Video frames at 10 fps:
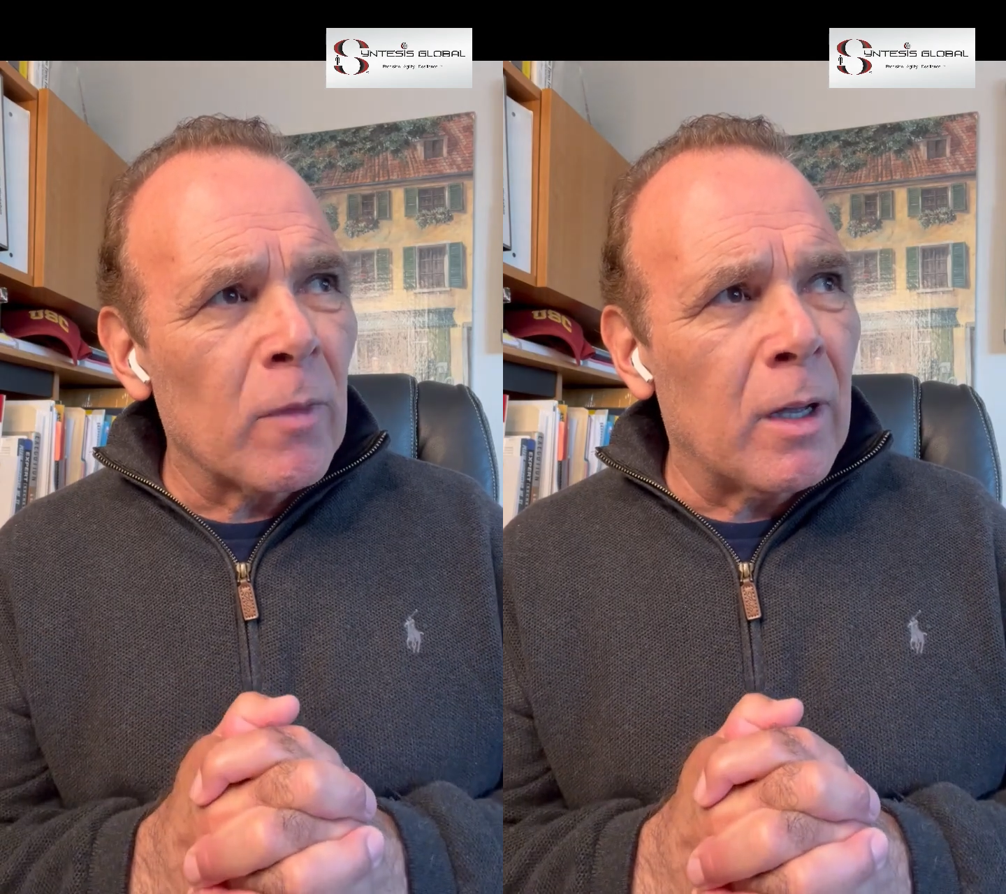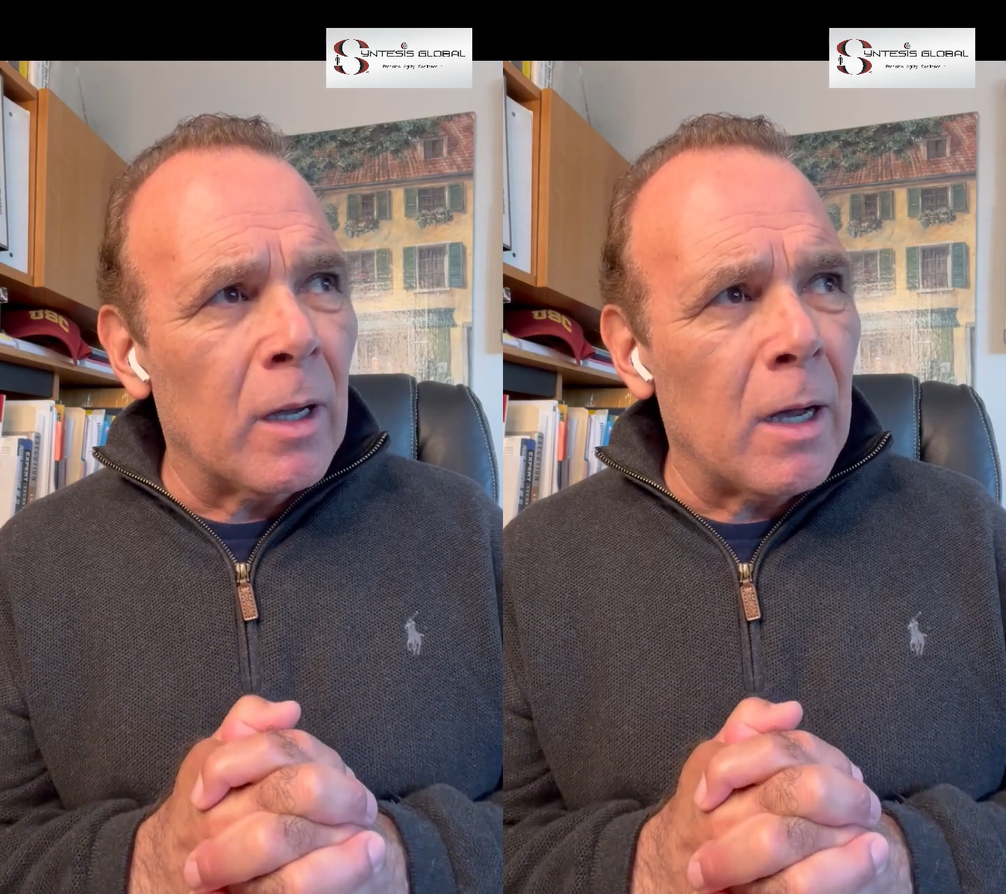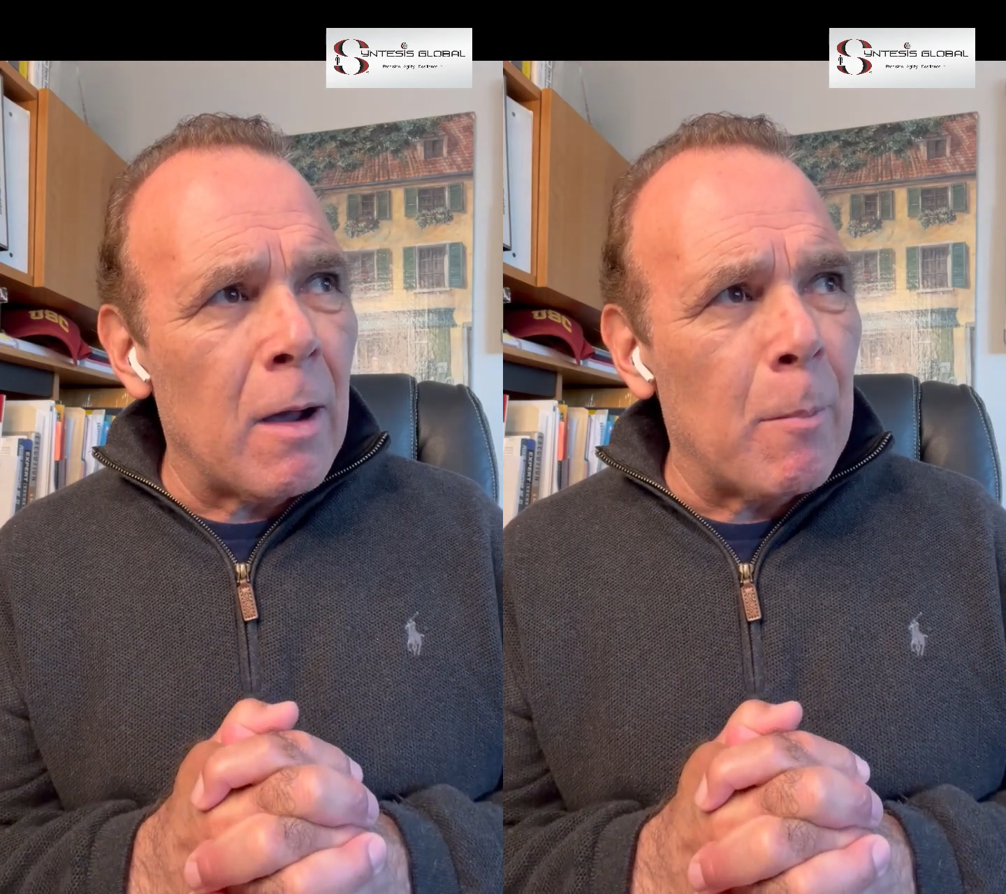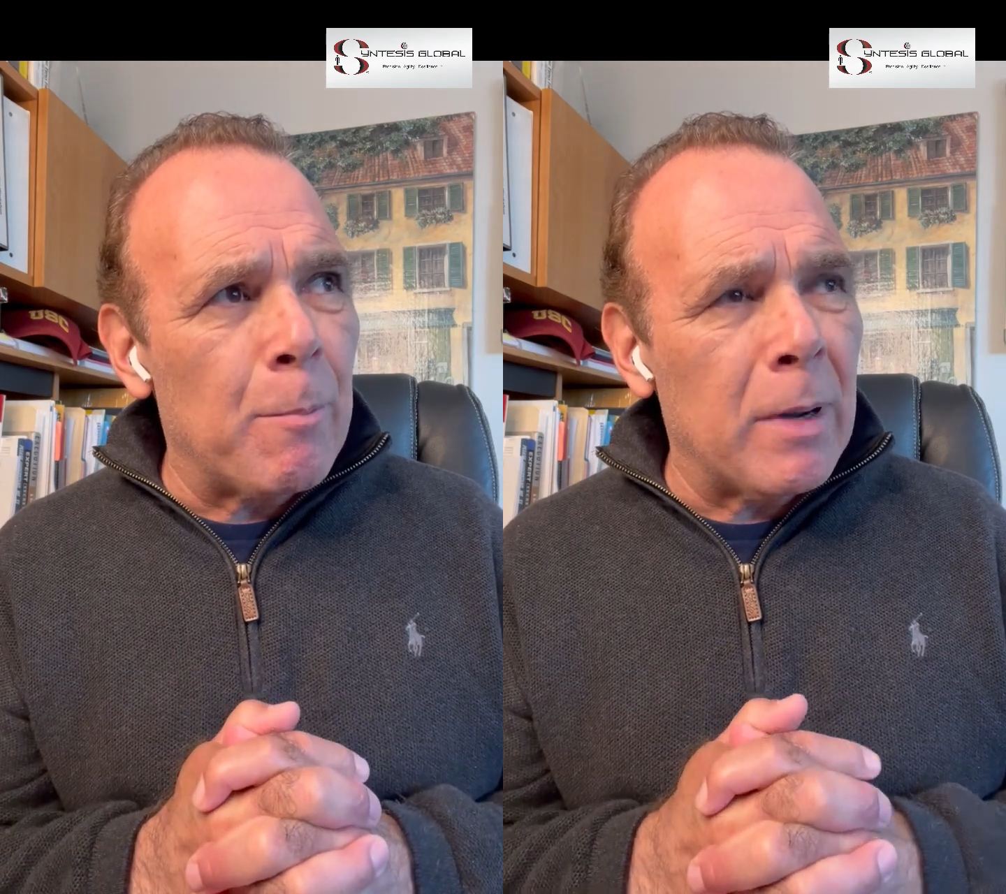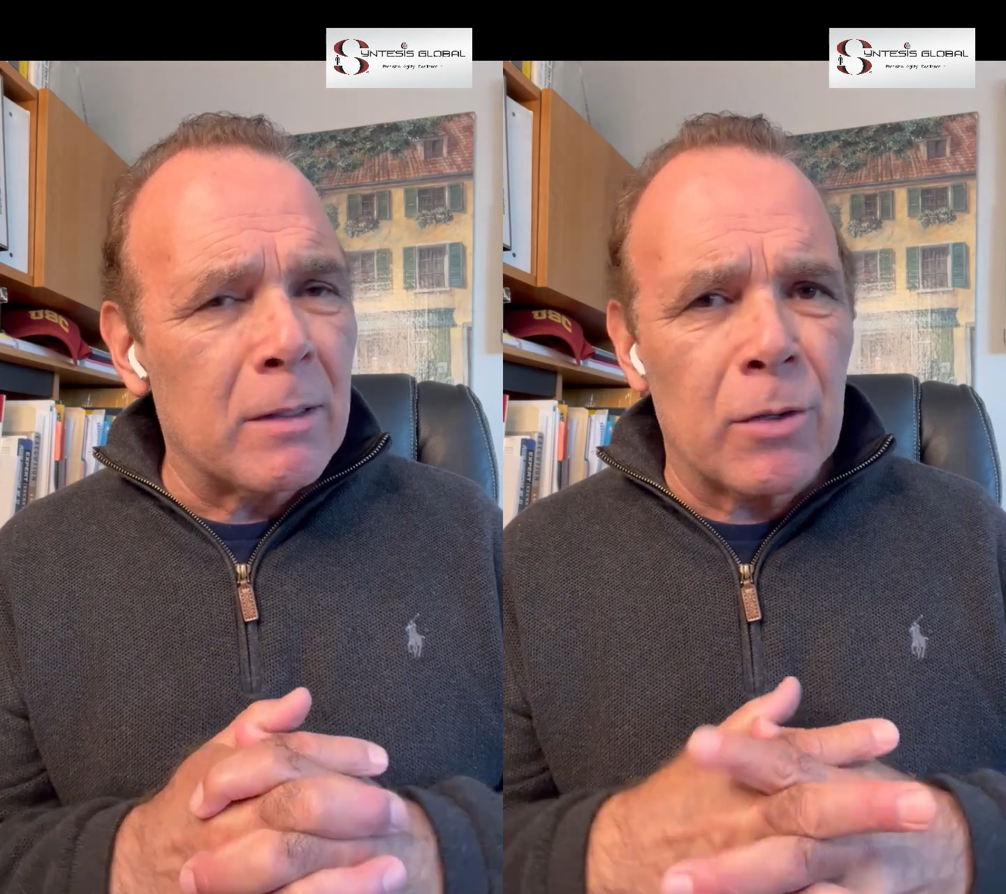
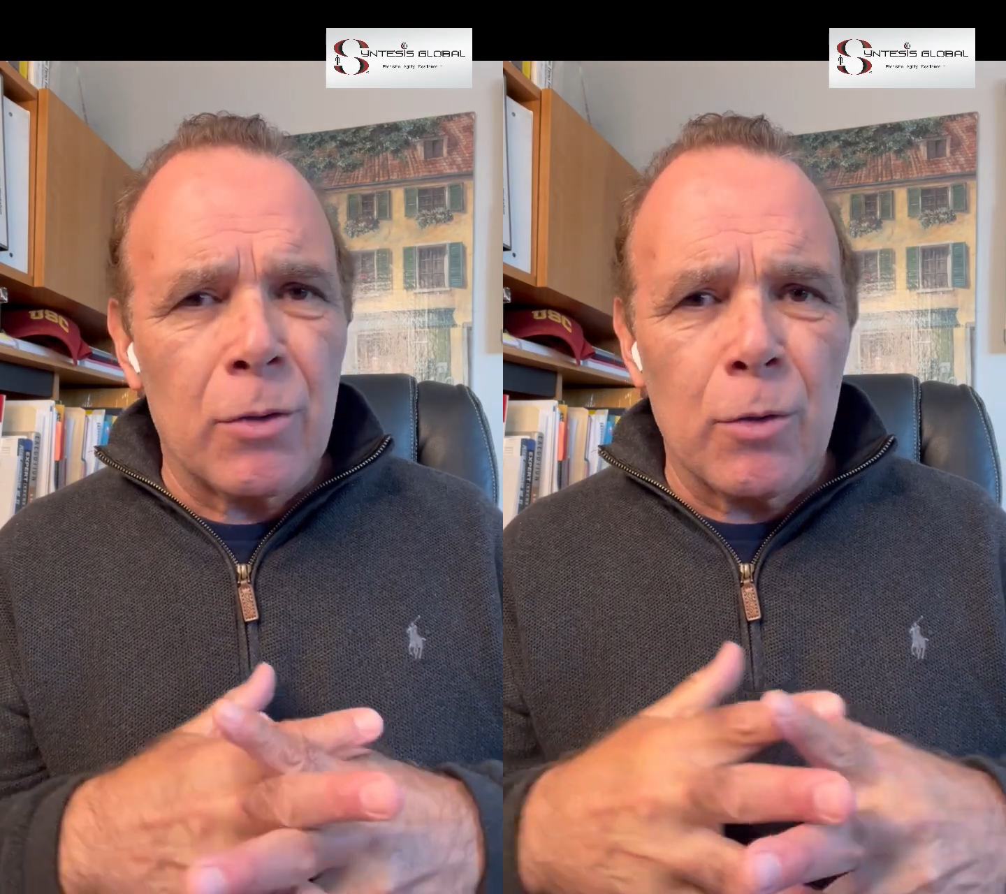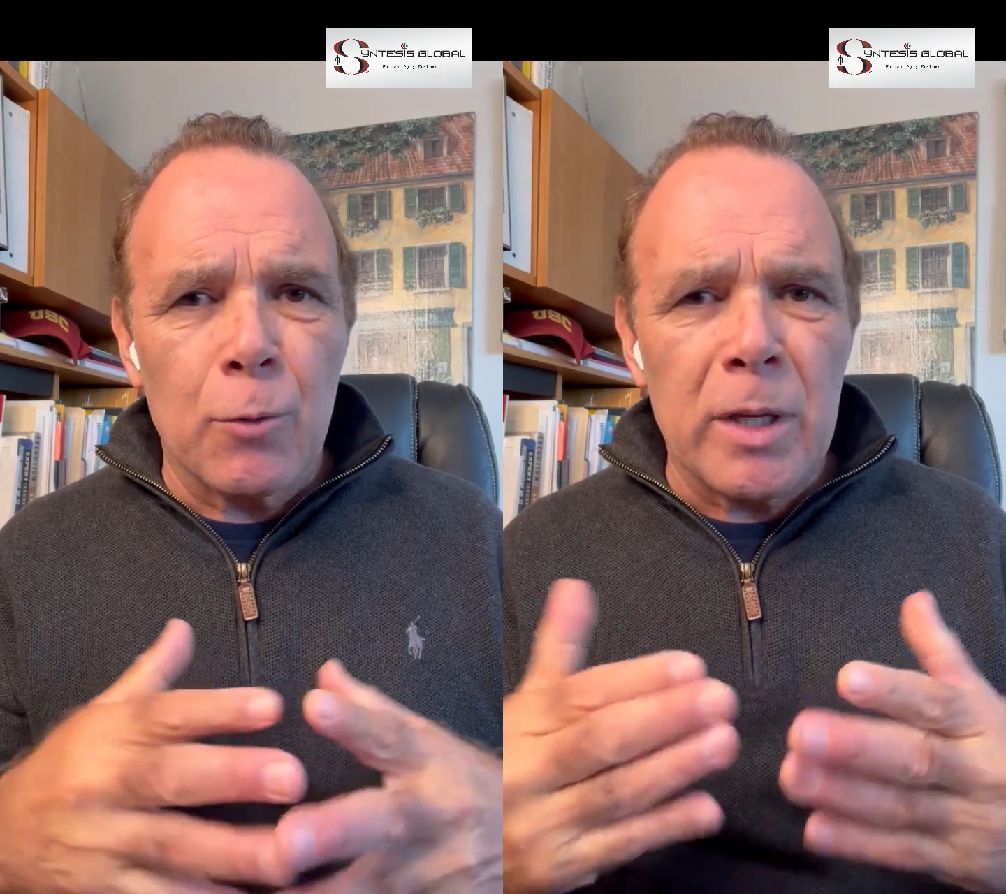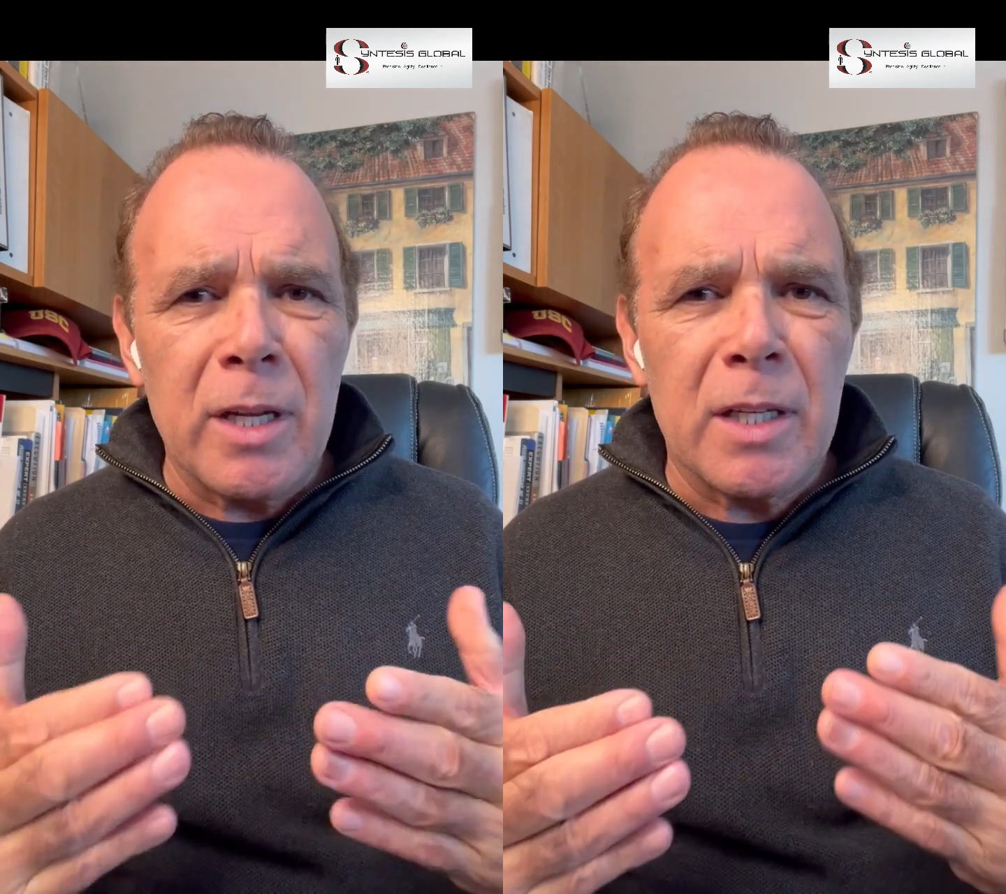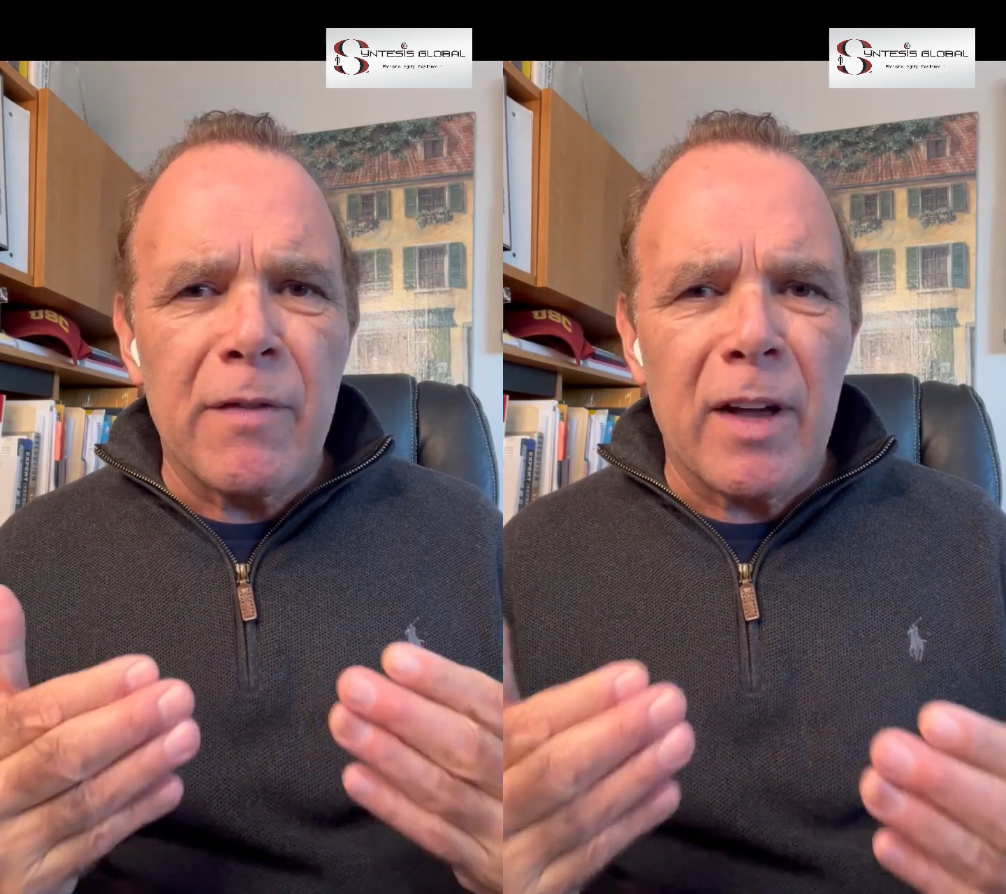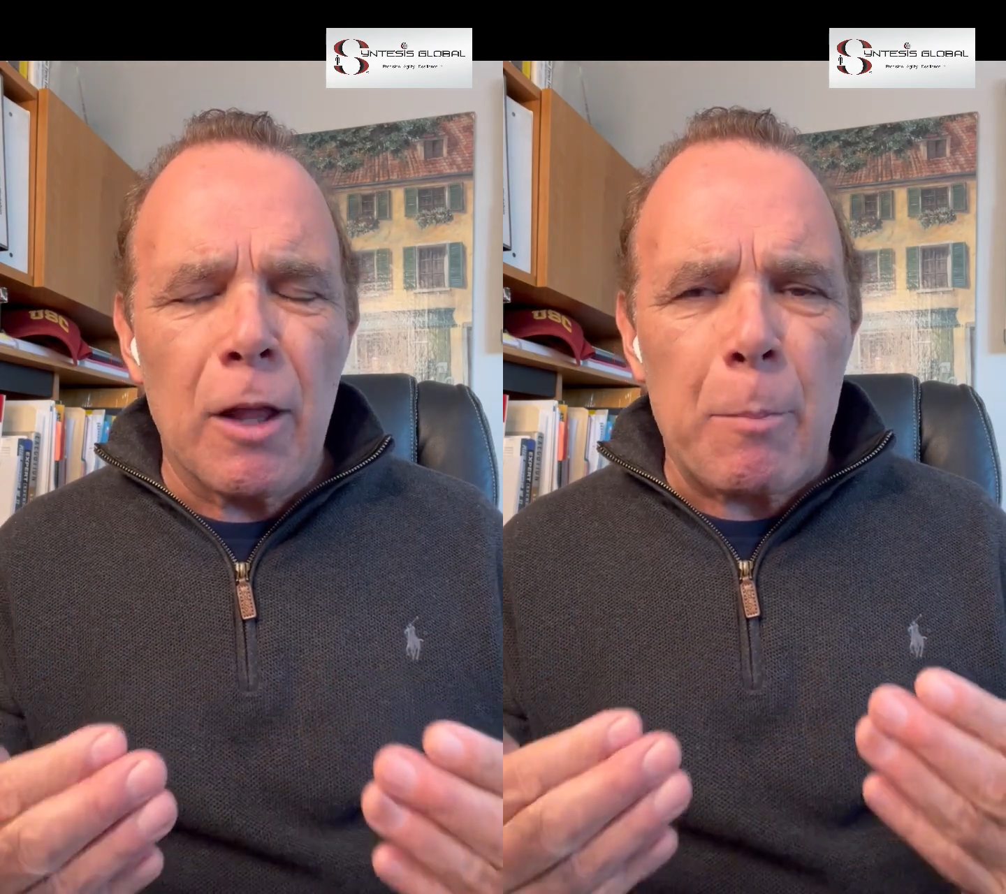But to really
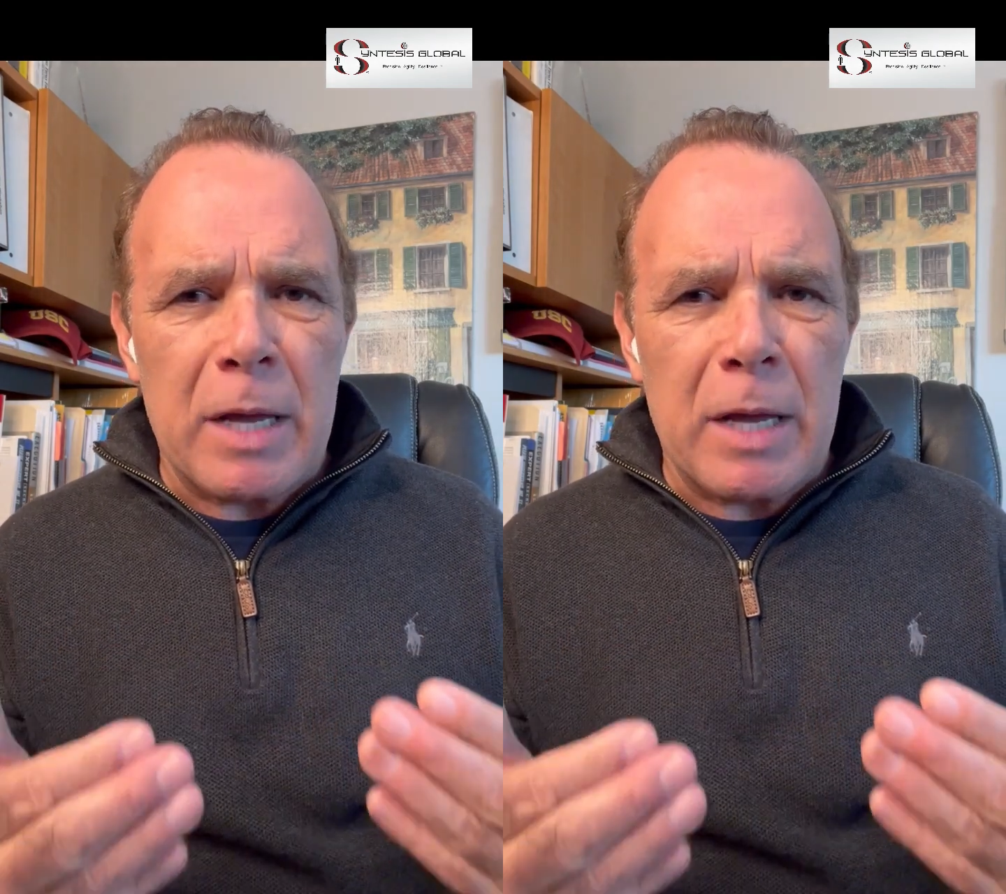develop